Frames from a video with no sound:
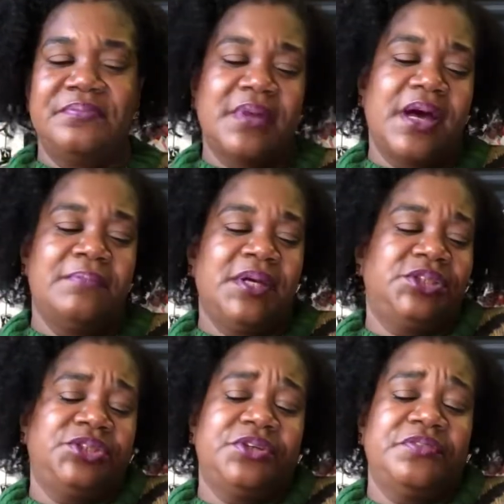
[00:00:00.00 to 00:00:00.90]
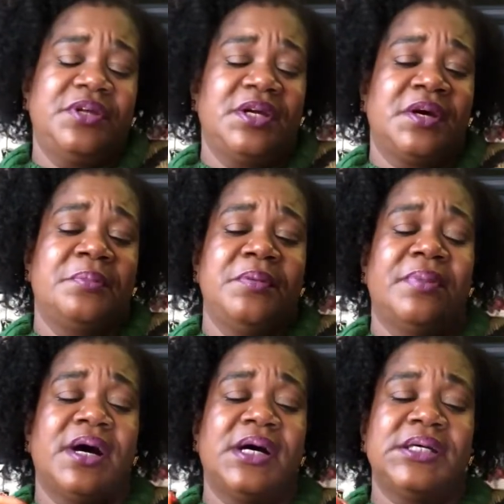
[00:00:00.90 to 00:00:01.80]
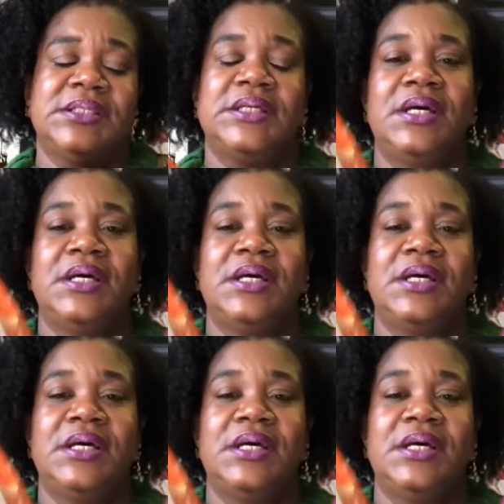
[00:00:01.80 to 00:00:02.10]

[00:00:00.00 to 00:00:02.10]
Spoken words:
I'm not sure if they come in pods,